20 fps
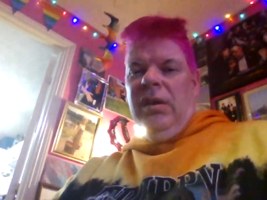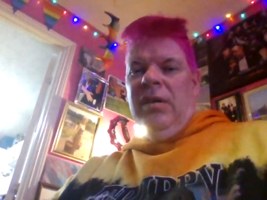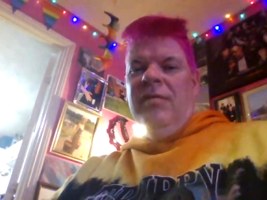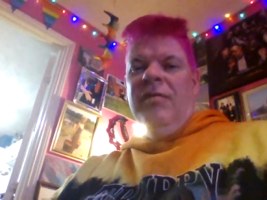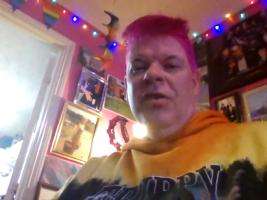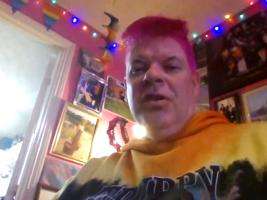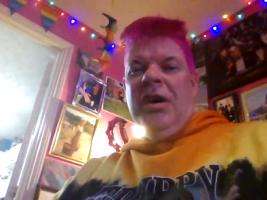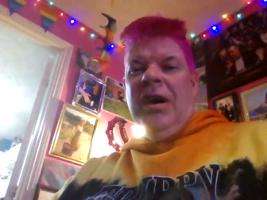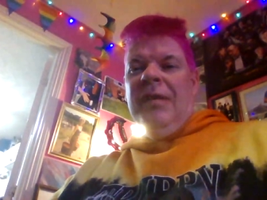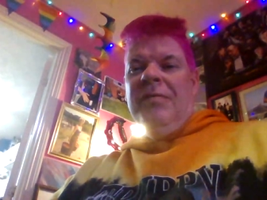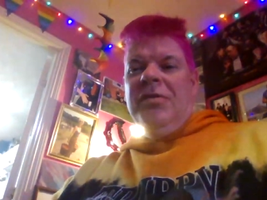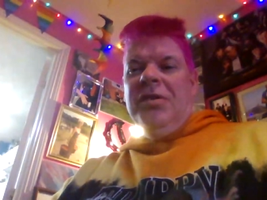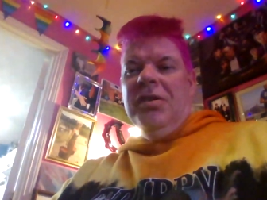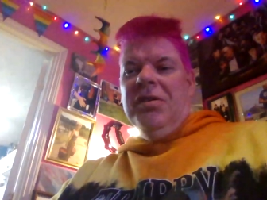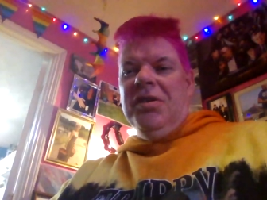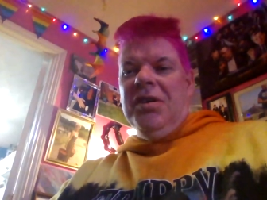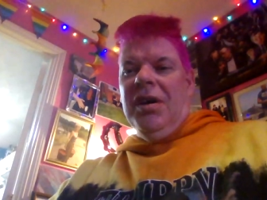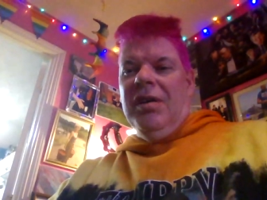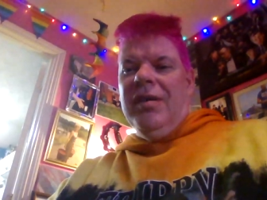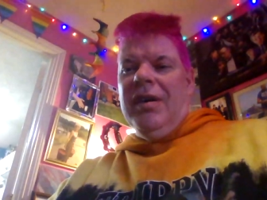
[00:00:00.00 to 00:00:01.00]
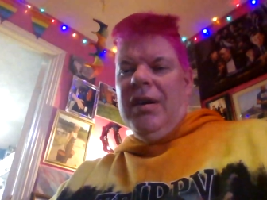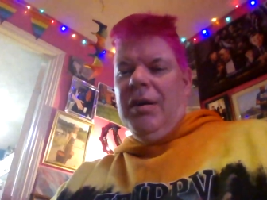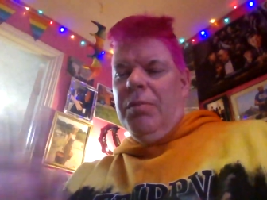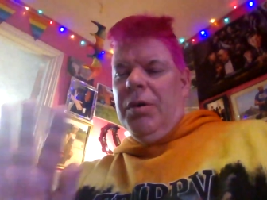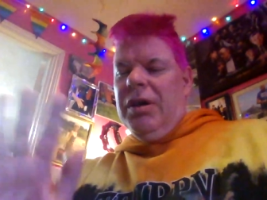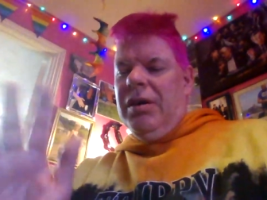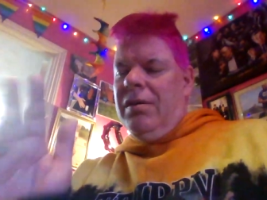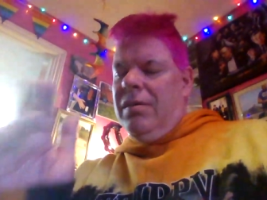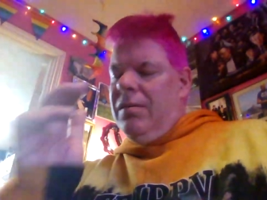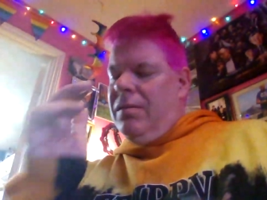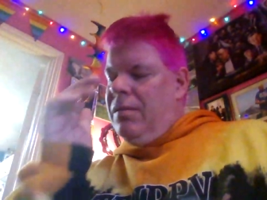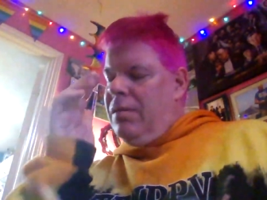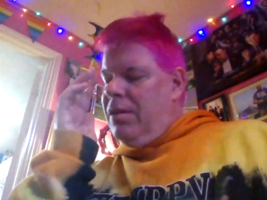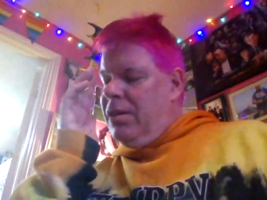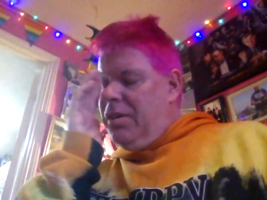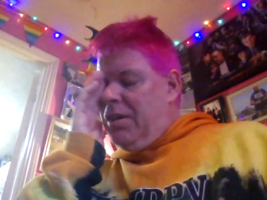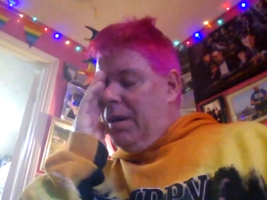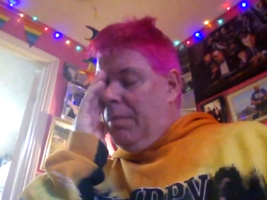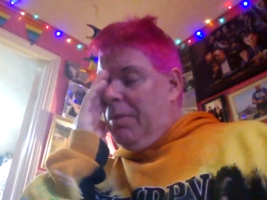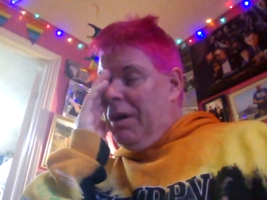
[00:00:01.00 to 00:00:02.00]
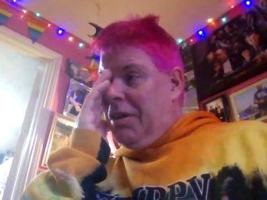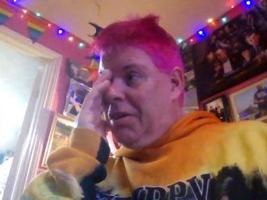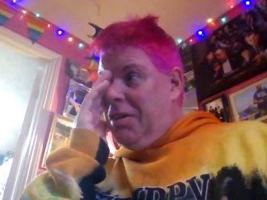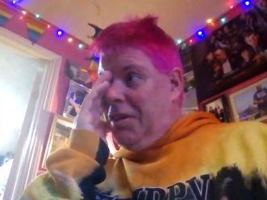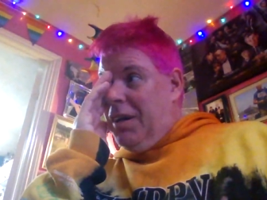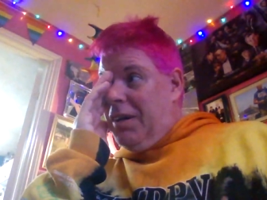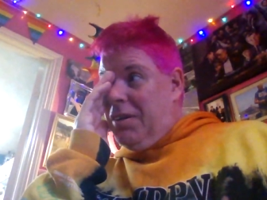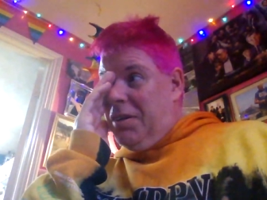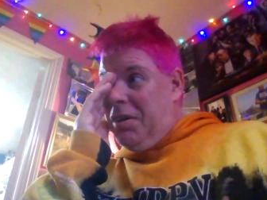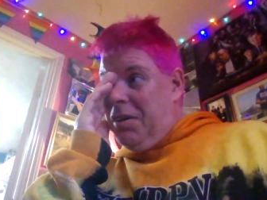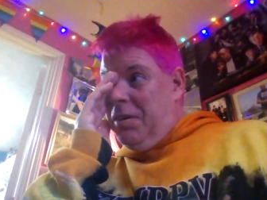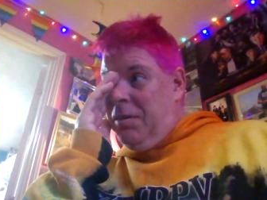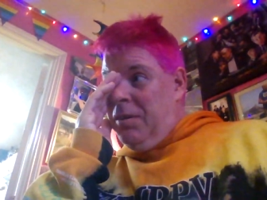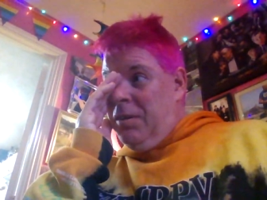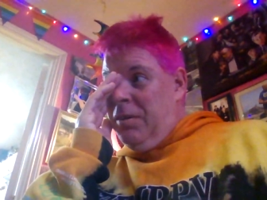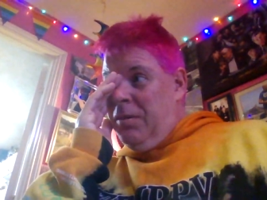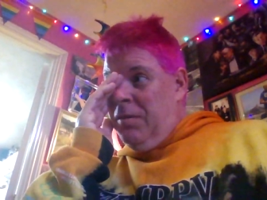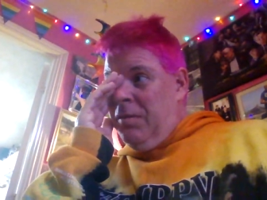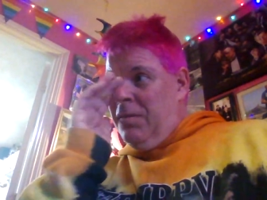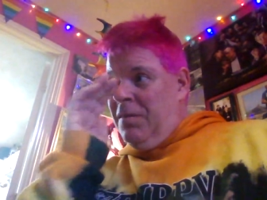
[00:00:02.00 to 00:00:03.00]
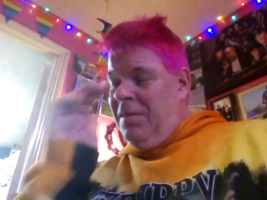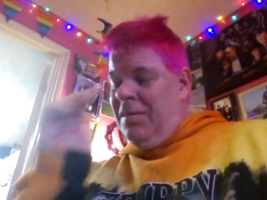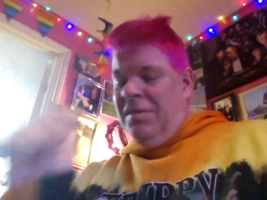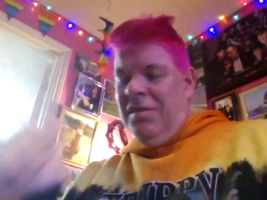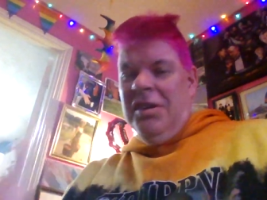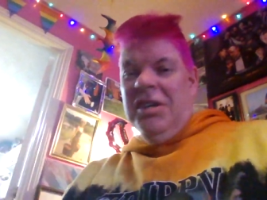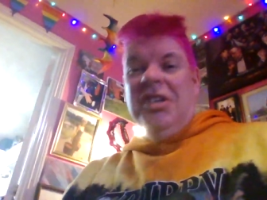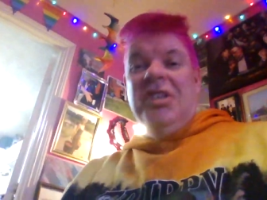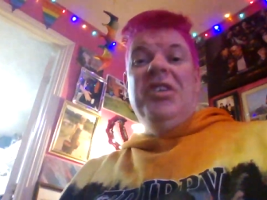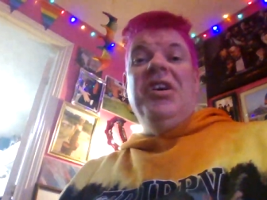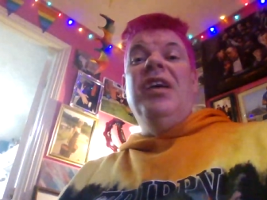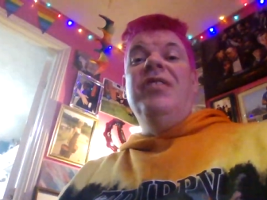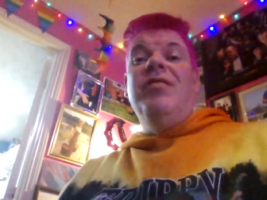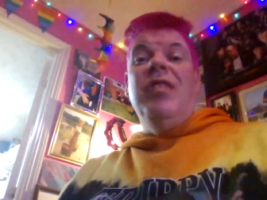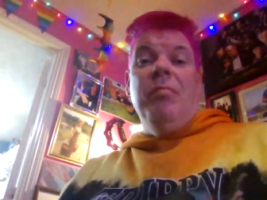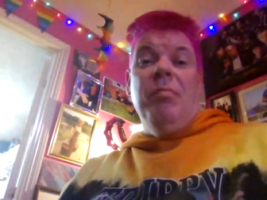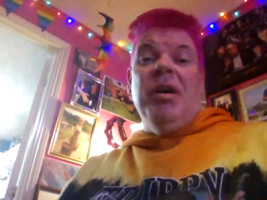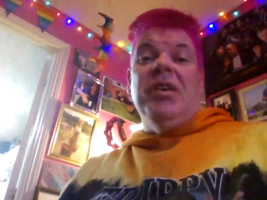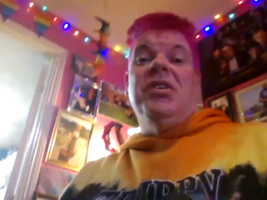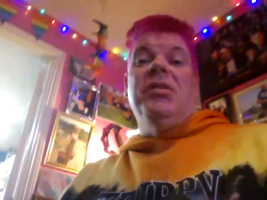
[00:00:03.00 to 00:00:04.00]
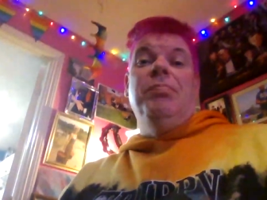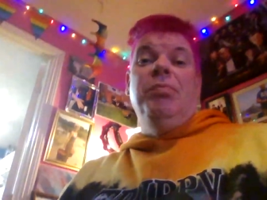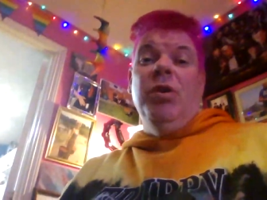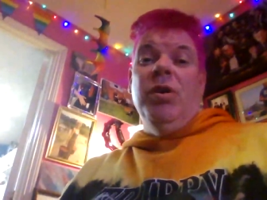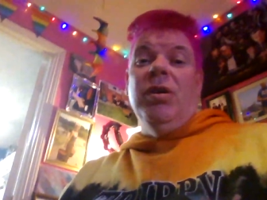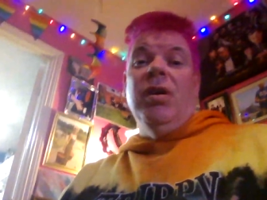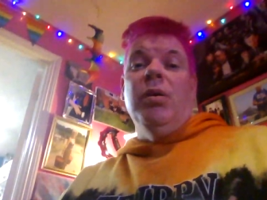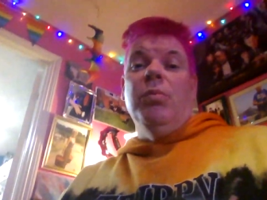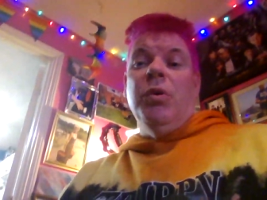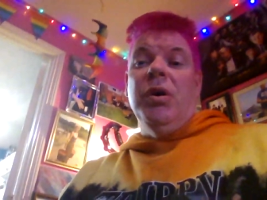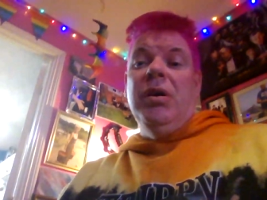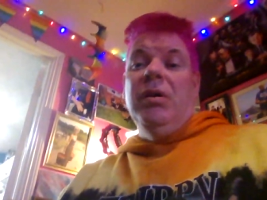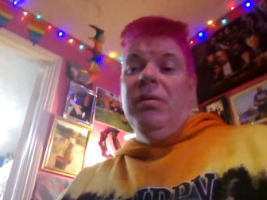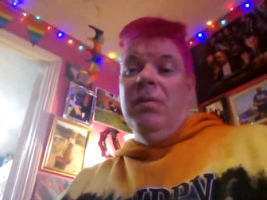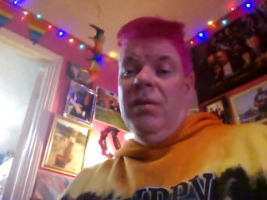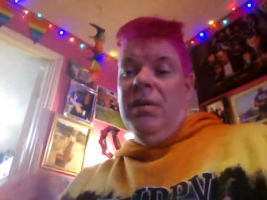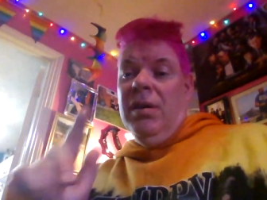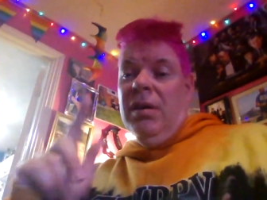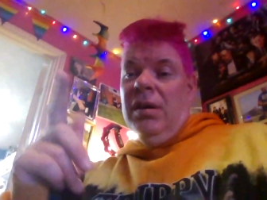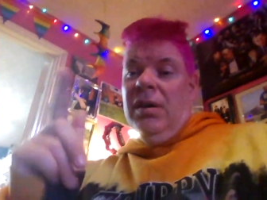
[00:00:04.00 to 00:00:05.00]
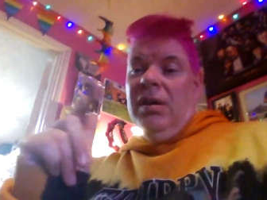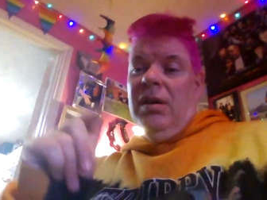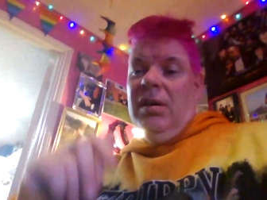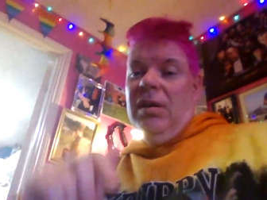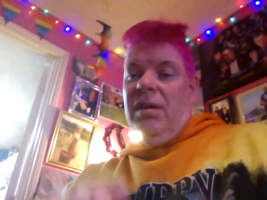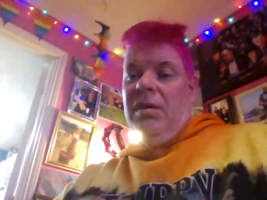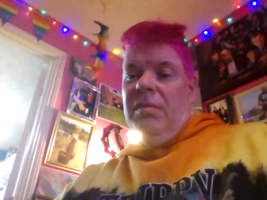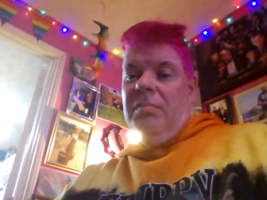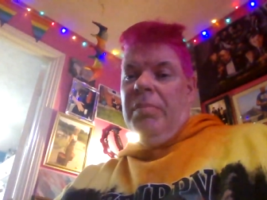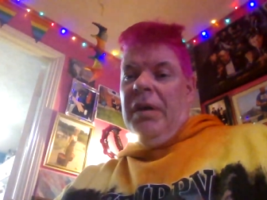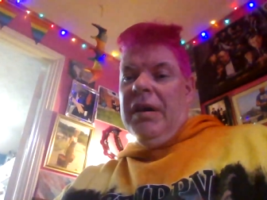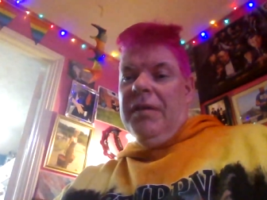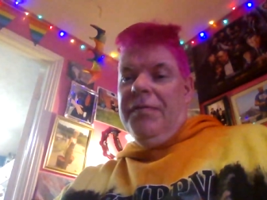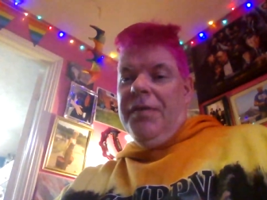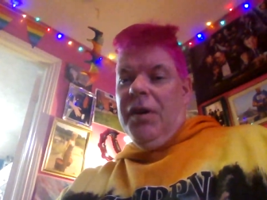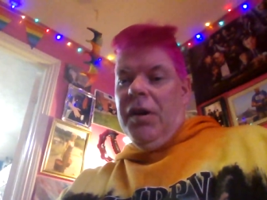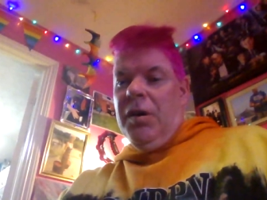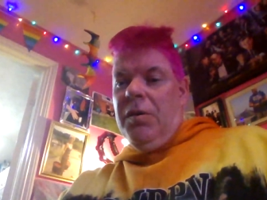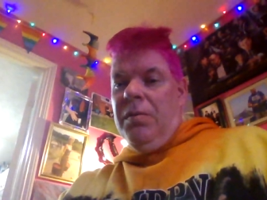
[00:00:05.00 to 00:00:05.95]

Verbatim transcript: Look after yourself anyway. Does that make sense? You sadly must put it that way. Bye for now.